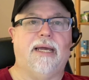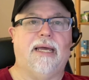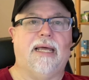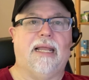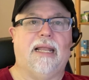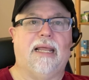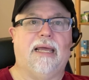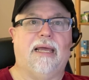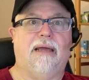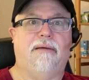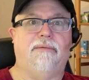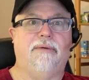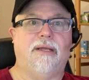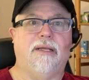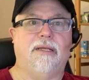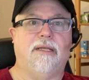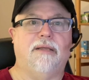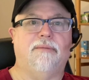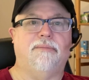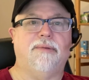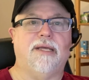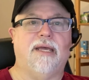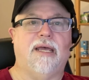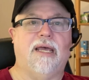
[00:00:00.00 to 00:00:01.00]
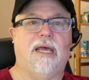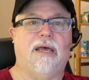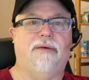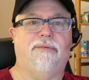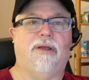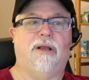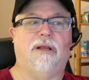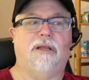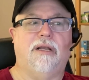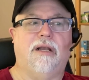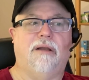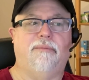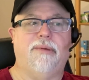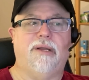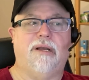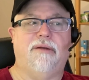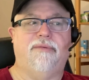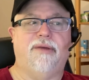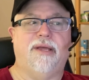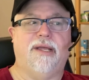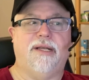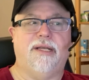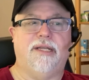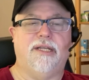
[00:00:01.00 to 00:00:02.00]
allowing them to have a little bit of
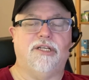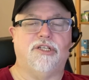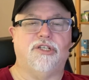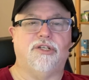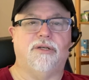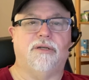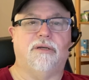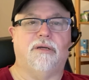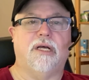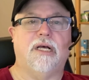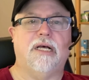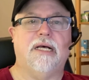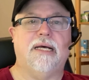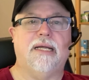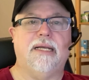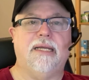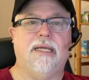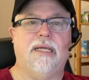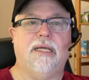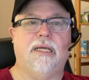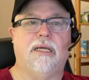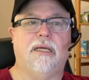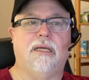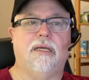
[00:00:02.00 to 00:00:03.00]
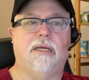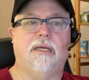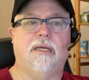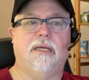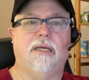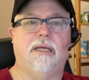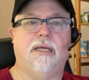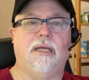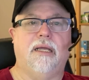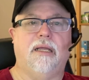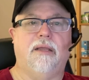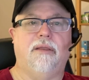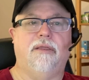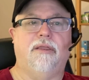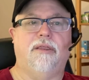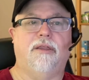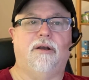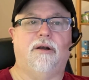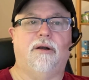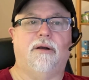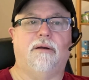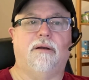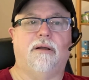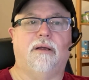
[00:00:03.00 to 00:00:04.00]
additional honey in
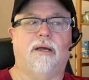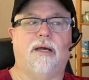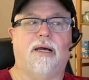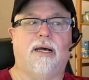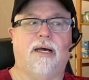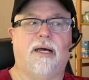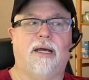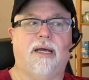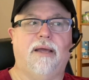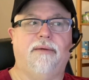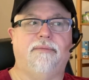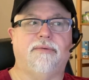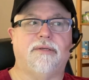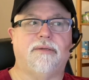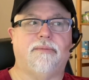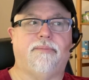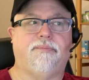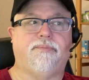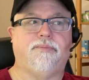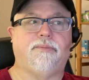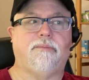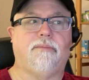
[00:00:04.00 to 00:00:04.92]
their hives.